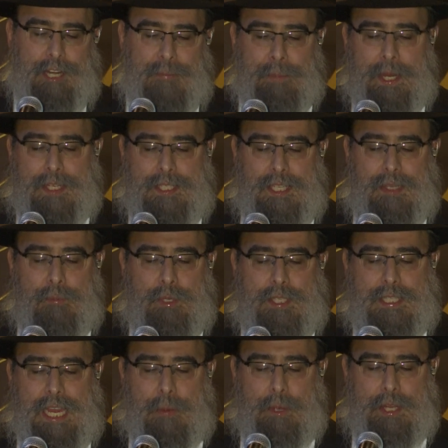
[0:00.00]
And by Chassidim we
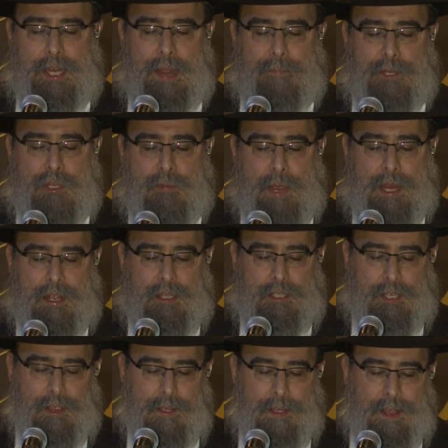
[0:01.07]
say when the Rebbe shmechelt,
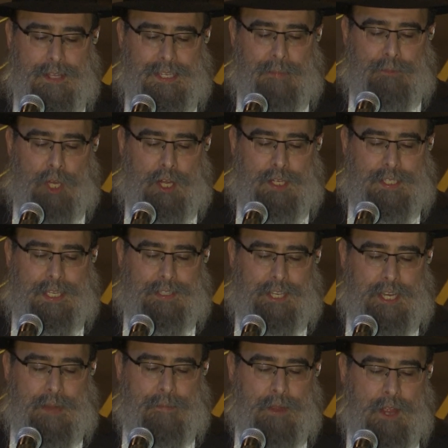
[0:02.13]
tzamtokas
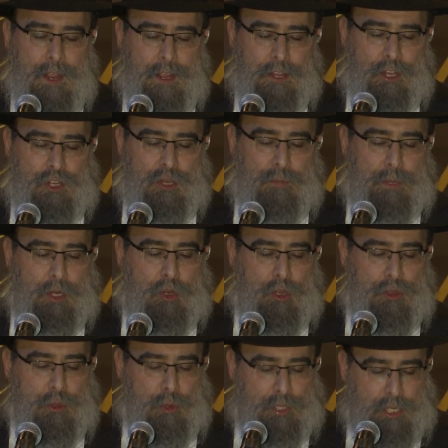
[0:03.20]
adirib, there should be
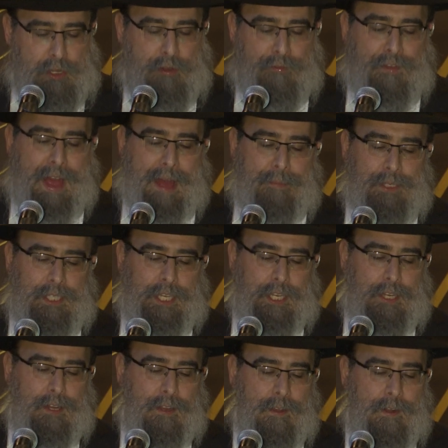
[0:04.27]
good news in your family,
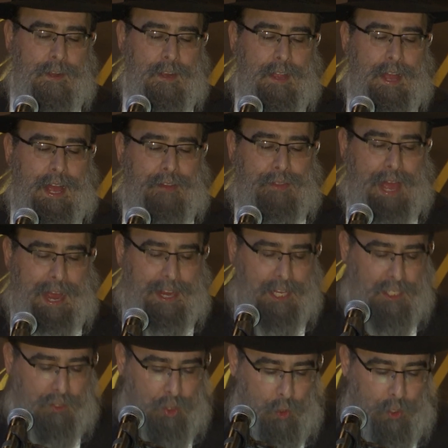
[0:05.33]
and
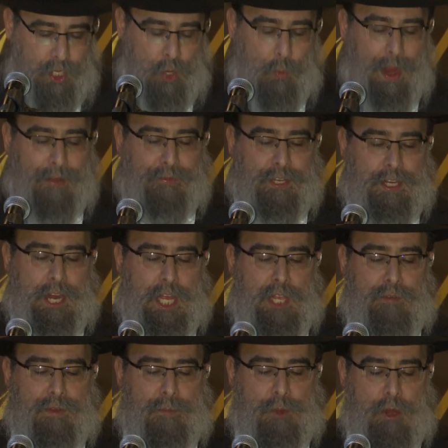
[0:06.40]
nachas, you and your wife together
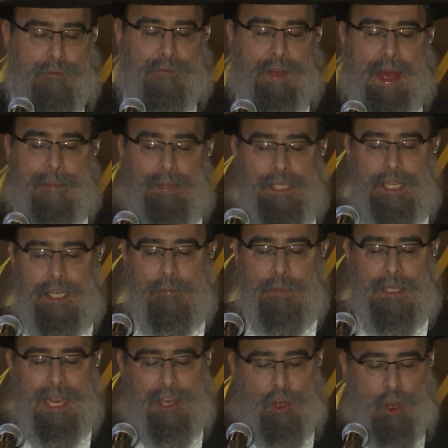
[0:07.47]
from your family,
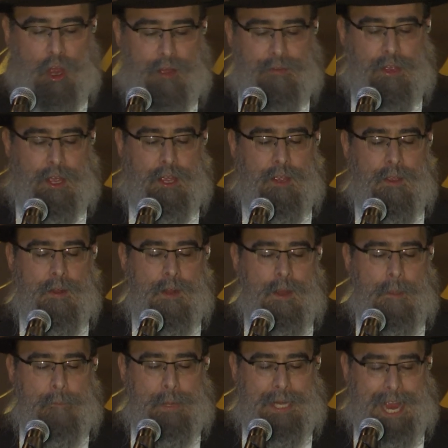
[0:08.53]
with harchava,
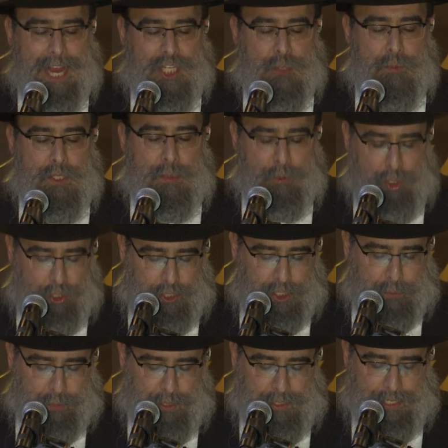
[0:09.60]
begashmis, beruchnis, please